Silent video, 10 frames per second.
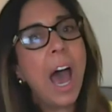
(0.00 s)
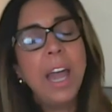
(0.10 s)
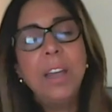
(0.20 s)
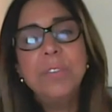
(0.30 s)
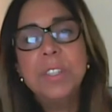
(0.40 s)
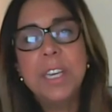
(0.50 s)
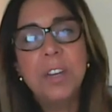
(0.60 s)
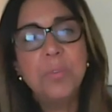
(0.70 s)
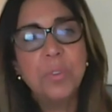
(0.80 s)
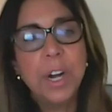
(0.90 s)
I have
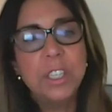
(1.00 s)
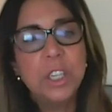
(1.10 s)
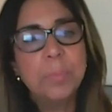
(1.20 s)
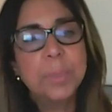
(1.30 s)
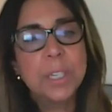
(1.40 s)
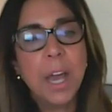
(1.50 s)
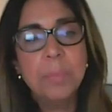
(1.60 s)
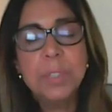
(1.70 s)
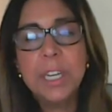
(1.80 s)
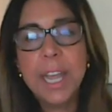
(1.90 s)
seen friendships
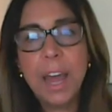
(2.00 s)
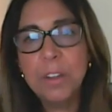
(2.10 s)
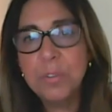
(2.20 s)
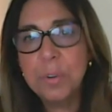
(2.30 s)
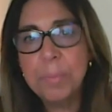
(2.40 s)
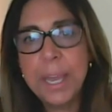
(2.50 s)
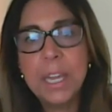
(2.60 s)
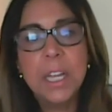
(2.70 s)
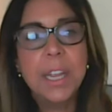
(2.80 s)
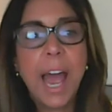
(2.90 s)
come together for me
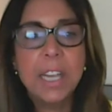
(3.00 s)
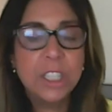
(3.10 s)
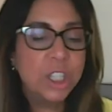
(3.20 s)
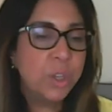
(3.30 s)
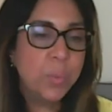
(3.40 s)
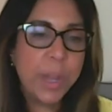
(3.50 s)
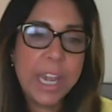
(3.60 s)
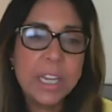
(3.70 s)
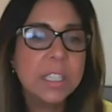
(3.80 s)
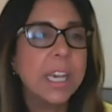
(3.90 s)
in the last two
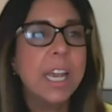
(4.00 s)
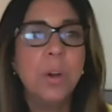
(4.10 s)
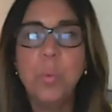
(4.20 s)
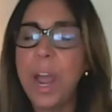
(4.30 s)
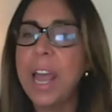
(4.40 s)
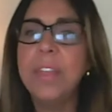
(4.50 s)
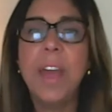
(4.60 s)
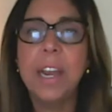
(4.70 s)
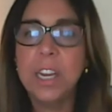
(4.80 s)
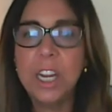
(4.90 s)
weeks in a way
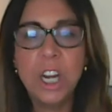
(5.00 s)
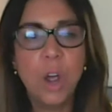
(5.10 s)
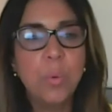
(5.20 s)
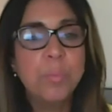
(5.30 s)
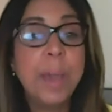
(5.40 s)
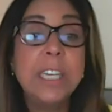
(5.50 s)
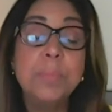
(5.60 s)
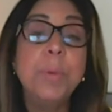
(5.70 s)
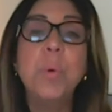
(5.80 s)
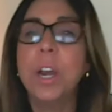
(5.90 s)
that, you know,
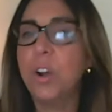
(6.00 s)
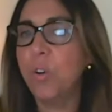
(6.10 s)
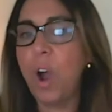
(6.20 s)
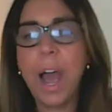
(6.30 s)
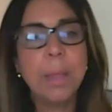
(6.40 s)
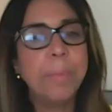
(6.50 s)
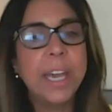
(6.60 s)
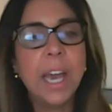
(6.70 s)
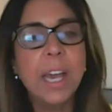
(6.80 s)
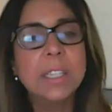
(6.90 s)
makes me want to cry
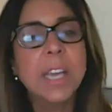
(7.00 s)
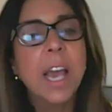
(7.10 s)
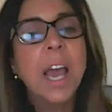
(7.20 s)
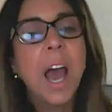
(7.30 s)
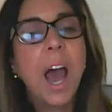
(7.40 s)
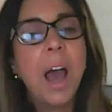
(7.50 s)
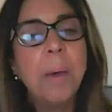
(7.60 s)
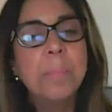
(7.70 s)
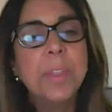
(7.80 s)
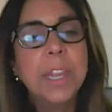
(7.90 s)
because
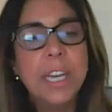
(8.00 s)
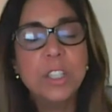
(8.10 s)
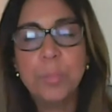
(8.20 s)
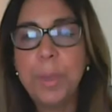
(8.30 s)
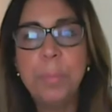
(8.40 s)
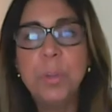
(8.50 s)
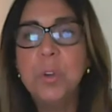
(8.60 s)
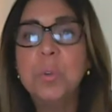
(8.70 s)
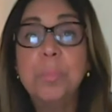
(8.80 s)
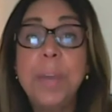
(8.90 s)
um, these are people
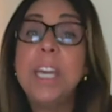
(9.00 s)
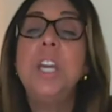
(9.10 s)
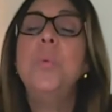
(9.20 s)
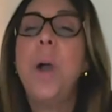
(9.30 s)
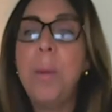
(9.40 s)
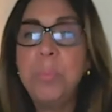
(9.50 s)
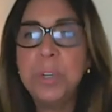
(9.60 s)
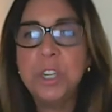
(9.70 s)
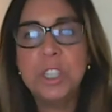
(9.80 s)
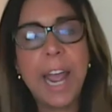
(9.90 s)
who pick you up
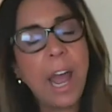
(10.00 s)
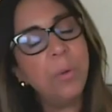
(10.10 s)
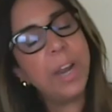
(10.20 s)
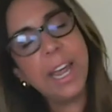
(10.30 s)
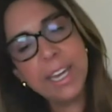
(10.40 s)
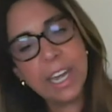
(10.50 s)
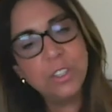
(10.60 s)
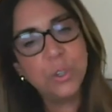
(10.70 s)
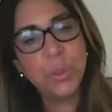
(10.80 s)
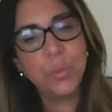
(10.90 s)
when you're down and
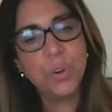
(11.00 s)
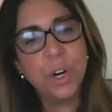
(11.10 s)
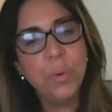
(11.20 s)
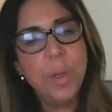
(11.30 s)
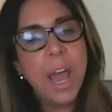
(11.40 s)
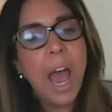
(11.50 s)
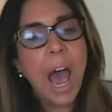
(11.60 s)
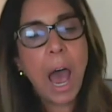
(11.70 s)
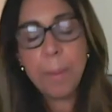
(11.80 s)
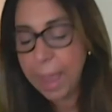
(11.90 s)
get you through.
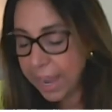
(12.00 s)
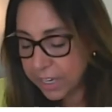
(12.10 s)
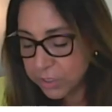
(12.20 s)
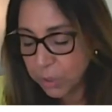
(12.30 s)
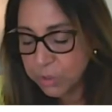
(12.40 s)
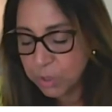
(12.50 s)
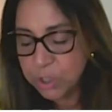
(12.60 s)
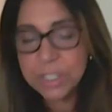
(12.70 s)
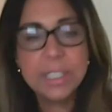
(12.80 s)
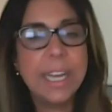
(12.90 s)
Um, and it's also
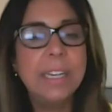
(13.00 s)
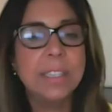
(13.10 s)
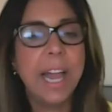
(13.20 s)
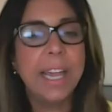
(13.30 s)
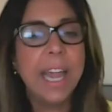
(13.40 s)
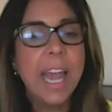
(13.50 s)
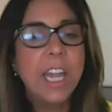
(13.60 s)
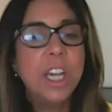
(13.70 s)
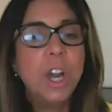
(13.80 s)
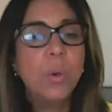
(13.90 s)
just things like,
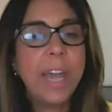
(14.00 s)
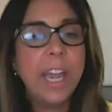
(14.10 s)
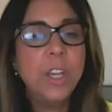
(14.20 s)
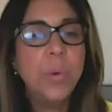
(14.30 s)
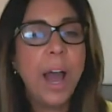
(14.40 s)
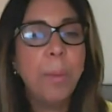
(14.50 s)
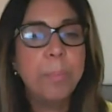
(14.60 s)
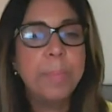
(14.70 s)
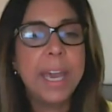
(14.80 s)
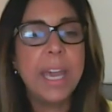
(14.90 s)
you know, can you
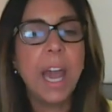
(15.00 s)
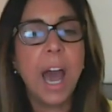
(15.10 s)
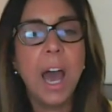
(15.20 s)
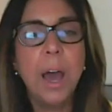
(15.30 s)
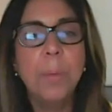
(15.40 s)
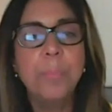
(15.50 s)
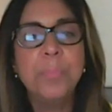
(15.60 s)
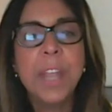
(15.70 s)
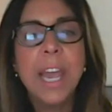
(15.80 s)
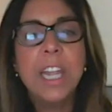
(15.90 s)
help me?
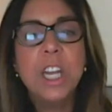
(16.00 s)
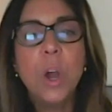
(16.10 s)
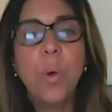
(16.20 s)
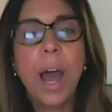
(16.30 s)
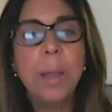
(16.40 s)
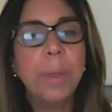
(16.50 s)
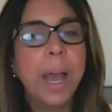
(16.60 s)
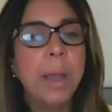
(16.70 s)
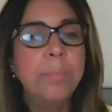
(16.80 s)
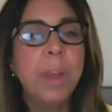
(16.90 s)
Um, you know,
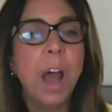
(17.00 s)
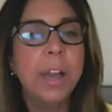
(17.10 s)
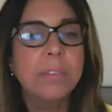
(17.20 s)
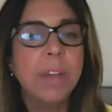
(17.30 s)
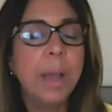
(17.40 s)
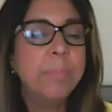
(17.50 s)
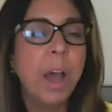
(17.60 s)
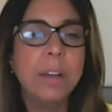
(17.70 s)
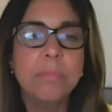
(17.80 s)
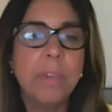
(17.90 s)
I, am not, I'm
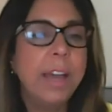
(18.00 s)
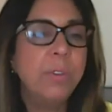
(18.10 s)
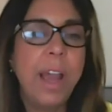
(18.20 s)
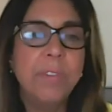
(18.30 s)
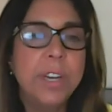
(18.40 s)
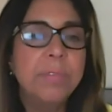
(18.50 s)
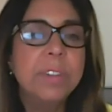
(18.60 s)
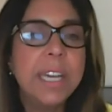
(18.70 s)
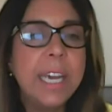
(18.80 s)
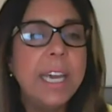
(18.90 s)
not, I don't have enough
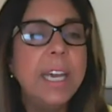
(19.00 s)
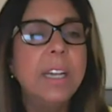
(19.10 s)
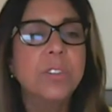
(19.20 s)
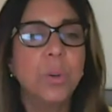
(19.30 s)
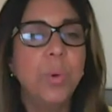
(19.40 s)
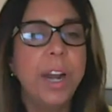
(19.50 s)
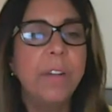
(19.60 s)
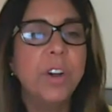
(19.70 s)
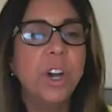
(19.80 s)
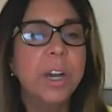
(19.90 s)
leads or
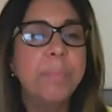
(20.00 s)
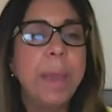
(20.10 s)
whatever.